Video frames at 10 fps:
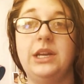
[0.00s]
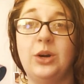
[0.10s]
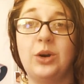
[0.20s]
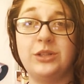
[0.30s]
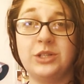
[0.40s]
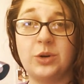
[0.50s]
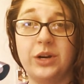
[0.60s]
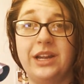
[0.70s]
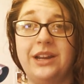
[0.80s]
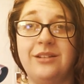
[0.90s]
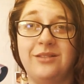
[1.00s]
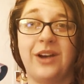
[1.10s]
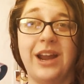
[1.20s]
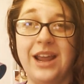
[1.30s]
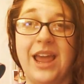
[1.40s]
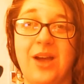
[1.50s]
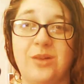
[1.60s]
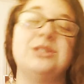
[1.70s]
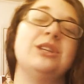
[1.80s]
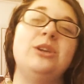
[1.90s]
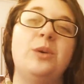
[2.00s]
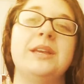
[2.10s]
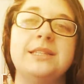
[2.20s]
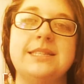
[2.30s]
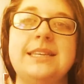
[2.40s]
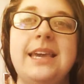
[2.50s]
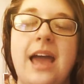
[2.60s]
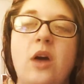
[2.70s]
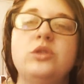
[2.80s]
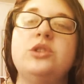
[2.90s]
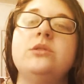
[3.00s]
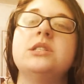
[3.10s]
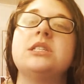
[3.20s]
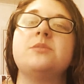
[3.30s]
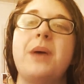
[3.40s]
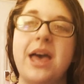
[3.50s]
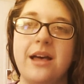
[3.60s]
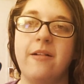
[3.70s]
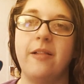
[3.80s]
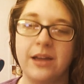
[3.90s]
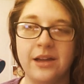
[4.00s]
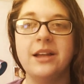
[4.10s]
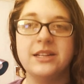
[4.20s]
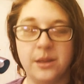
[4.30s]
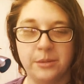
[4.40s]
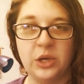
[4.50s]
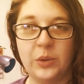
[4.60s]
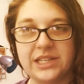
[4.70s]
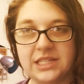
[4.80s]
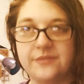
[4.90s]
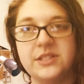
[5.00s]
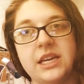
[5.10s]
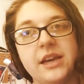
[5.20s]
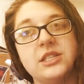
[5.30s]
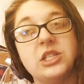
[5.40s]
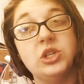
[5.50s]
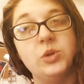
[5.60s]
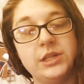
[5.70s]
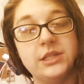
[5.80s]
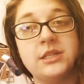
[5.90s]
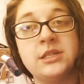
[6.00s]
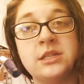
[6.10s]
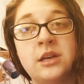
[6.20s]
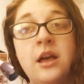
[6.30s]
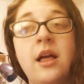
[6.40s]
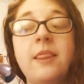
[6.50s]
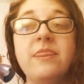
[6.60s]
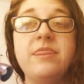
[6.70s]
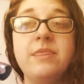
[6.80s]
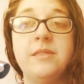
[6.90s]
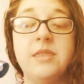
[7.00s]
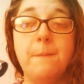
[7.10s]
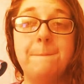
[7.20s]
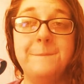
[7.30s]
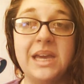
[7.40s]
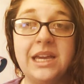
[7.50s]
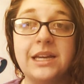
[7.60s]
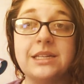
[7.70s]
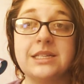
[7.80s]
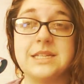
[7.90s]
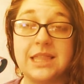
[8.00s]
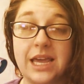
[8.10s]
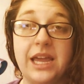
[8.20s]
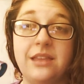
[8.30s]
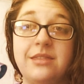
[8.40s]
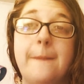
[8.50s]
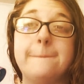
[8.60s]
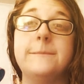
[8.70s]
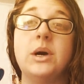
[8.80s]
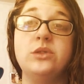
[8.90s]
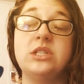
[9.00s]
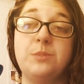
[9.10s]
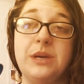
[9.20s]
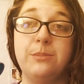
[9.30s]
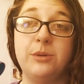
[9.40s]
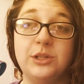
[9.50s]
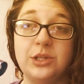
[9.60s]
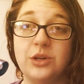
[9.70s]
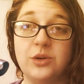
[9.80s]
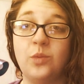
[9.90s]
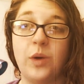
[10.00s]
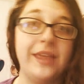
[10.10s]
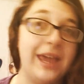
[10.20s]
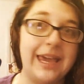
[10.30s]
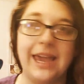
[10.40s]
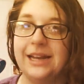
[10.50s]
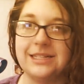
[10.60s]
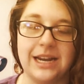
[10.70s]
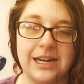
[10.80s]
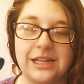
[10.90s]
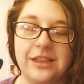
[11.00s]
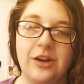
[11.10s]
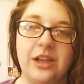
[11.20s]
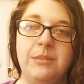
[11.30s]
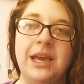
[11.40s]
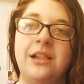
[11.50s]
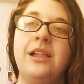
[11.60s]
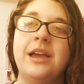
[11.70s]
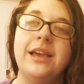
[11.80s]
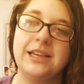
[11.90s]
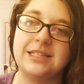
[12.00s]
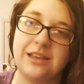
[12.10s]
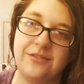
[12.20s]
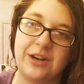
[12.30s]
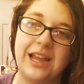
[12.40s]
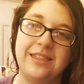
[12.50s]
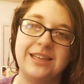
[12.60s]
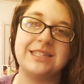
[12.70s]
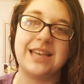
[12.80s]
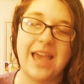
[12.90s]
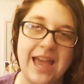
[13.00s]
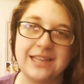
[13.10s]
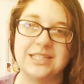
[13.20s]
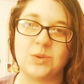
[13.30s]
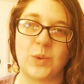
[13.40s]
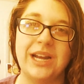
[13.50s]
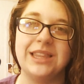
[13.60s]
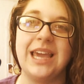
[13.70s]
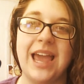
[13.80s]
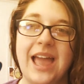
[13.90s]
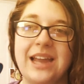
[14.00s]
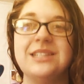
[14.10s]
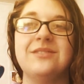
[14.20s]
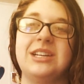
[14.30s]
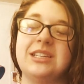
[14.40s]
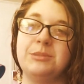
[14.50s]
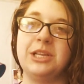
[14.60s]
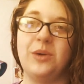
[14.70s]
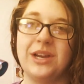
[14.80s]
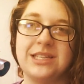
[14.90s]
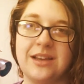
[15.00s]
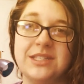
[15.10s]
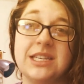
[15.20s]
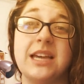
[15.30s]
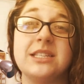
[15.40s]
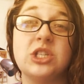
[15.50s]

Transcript: it here on the screen right now so you can see how to spell WSFCS students. The biggest thing that most people do when they can't get into their email is they forget this S right at the end of WSFCS